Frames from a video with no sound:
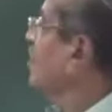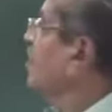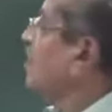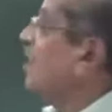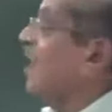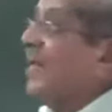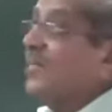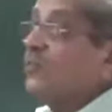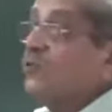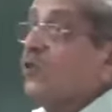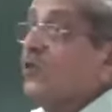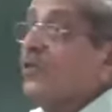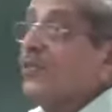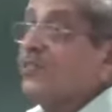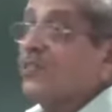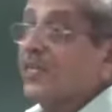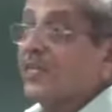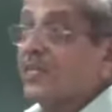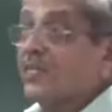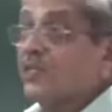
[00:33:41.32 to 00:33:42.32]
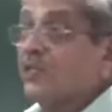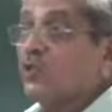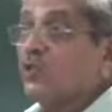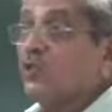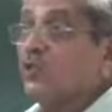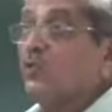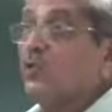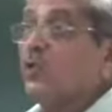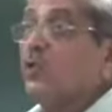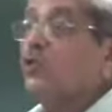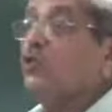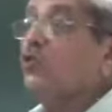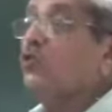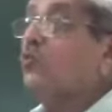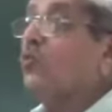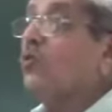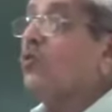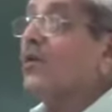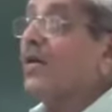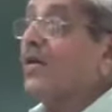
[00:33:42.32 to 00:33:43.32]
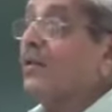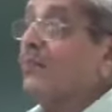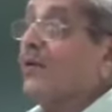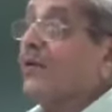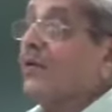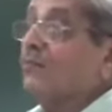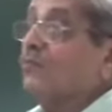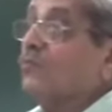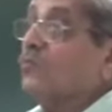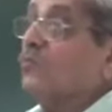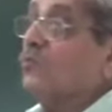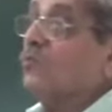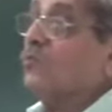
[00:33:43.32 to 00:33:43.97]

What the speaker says: As though it is attached to two more carbon atoms.